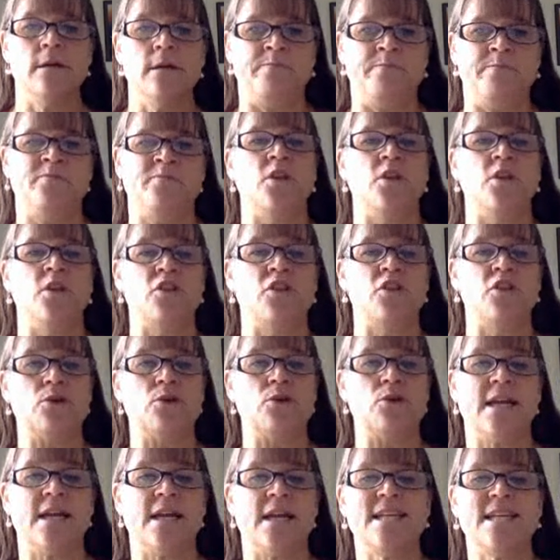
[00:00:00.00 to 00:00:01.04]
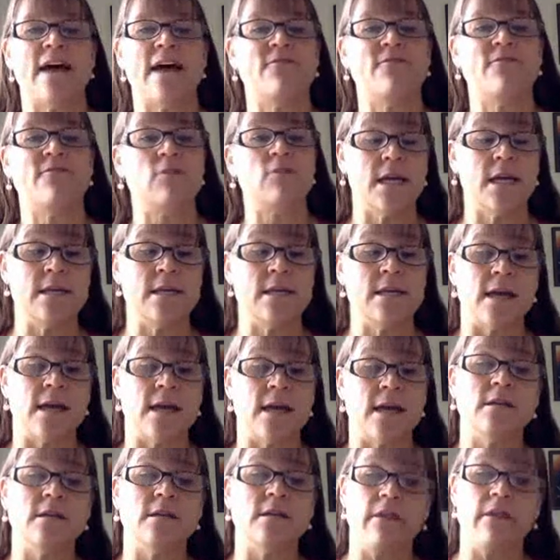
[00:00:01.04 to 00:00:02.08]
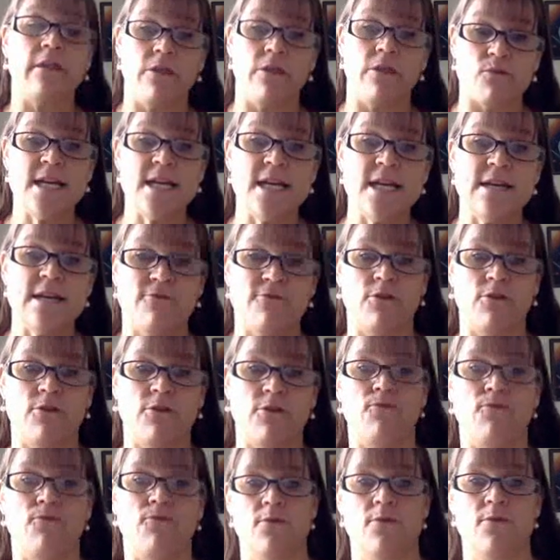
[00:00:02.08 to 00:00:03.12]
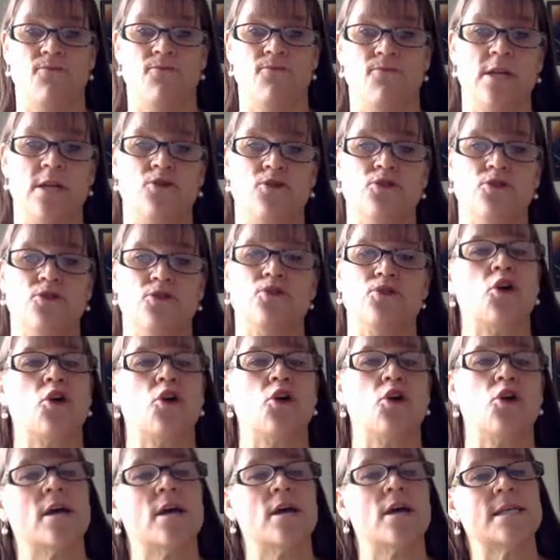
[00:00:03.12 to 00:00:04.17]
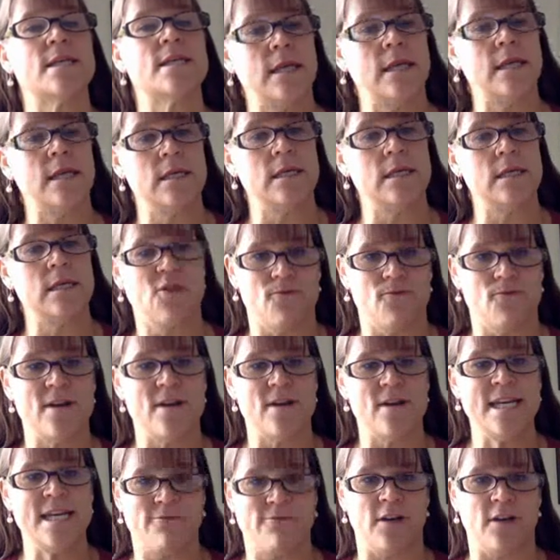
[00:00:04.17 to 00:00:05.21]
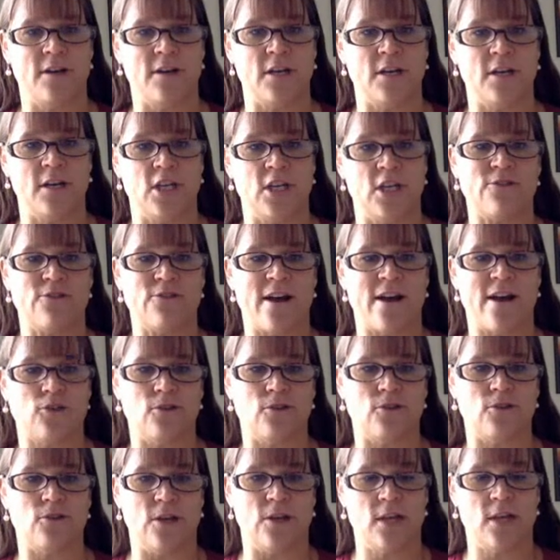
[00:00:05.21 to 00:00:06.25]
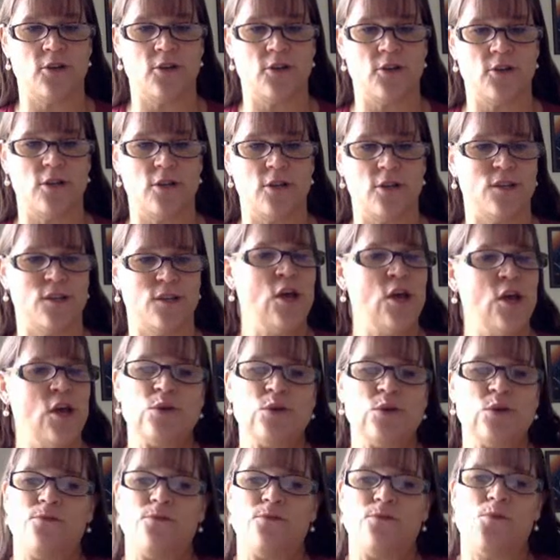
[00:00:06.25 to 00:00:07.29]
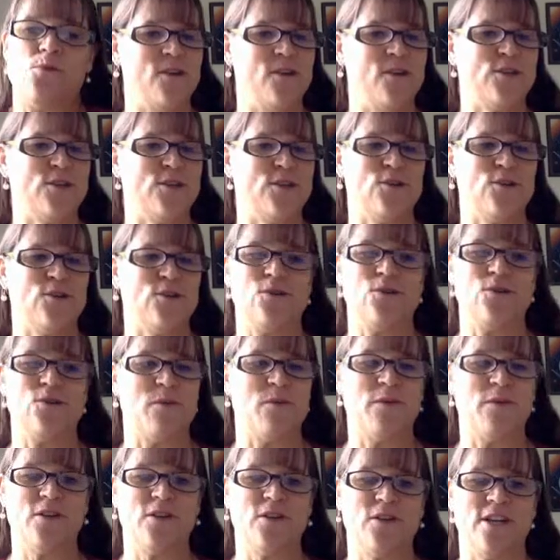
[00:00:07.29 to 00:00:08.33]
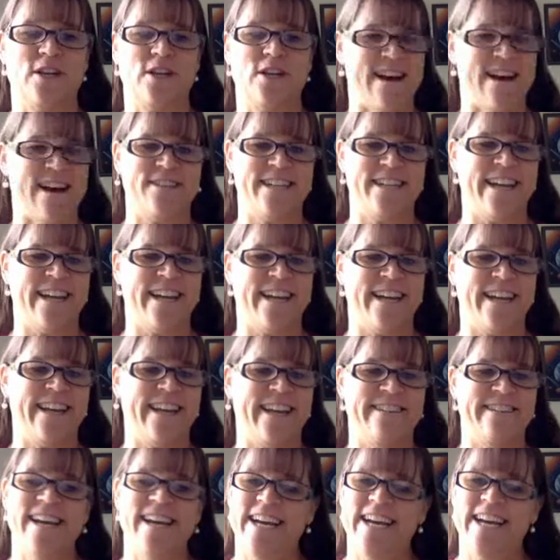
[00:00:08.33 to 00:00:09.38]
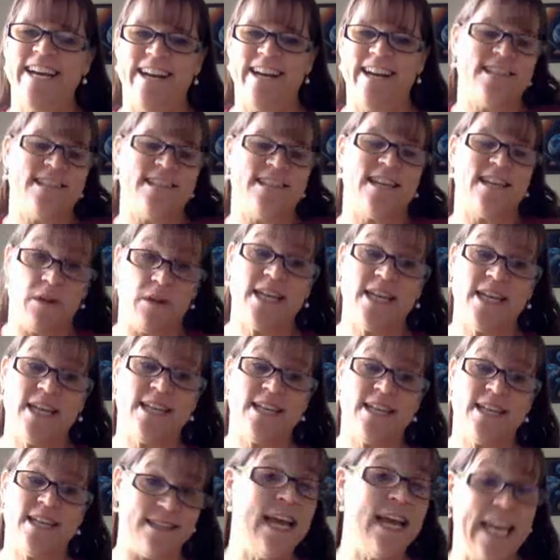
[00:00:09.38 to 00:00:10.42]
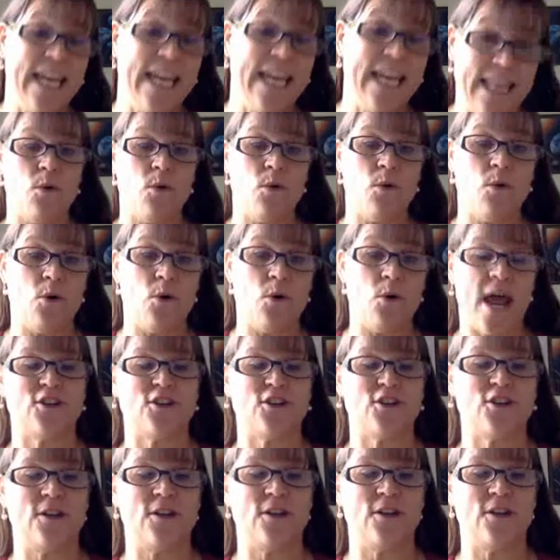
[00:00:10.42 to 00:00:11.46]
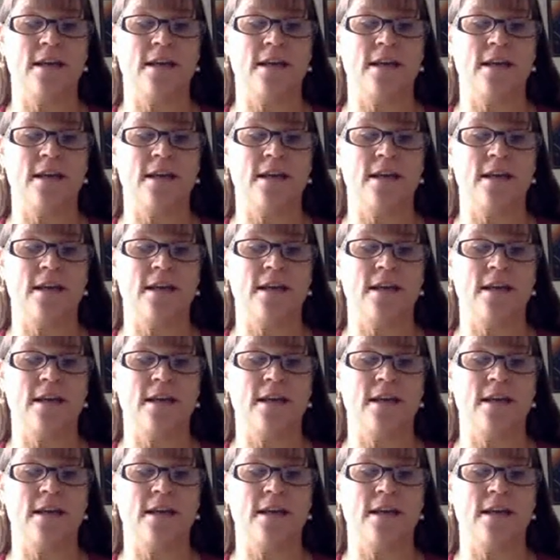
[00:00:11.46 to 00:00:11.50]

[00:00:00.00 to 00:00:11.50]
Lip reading: Those studies have to be conducted by 3 different researchers across at least 3 different geographical locations. So if one researcher is publishing 5 studies in the same place, that won't actually